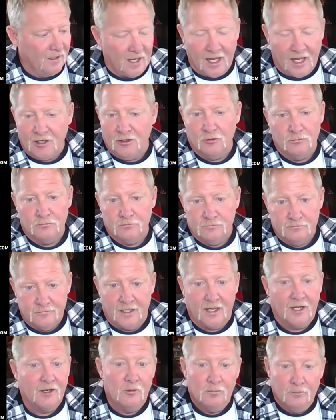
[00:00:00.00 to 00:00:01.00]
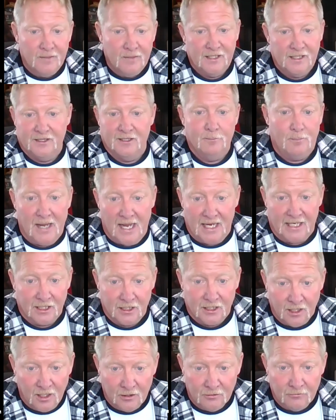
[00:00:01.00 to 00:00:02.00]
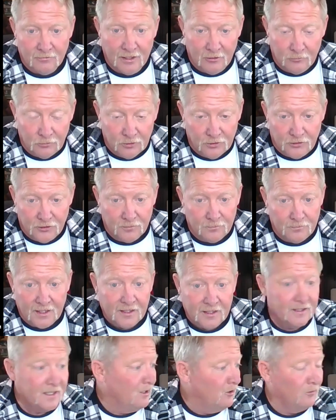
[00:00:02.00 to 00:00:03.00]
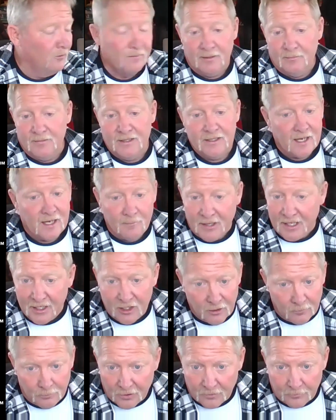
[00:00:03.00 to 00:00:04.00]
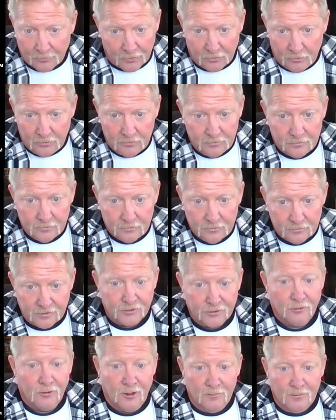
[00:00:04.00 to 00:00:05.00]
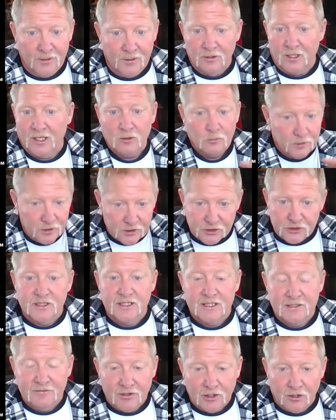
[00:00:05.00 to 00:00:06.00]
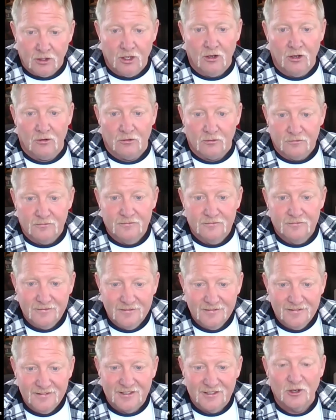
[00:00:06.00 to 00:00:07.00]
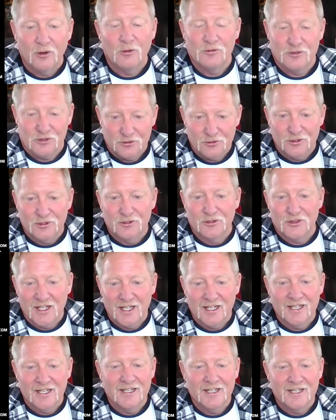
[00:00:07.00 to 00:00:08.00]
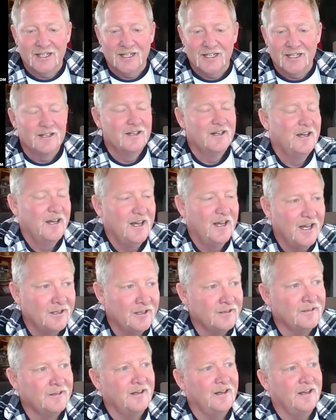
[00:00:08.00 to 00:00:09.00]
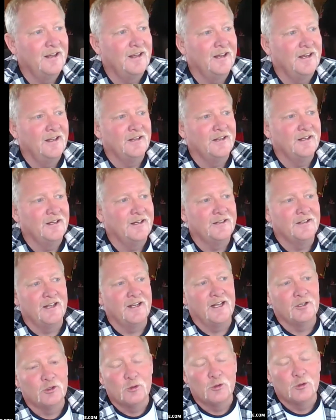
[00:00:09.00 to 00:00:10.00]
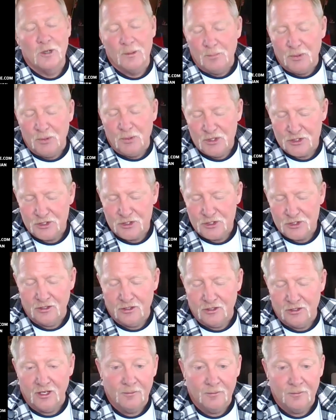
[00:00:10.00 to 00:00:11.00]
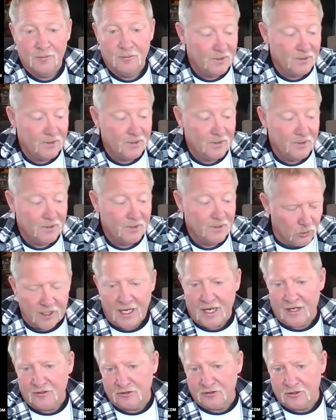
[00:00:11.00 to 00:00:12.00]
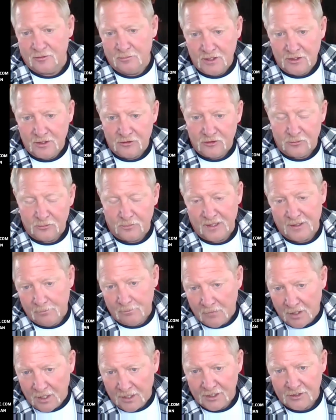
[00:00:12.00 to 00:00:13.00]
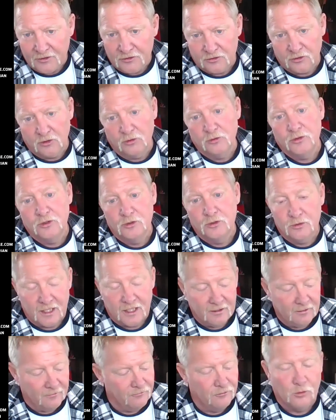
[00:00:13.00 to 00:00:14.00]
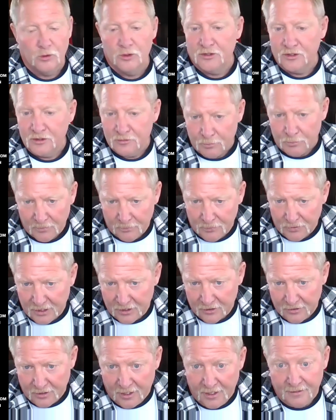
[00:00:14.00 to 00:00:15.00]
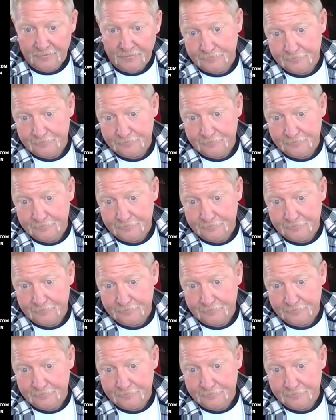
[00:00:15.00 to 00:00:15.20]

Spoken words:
I don't make them pack a gun around with them, and they don't make me dye my hair purple. You know what I mean? Like we just leave it alone. Go do your thing and quit pushing on me, and certainly quit asking me to spend money so you can afford the purple hair dye.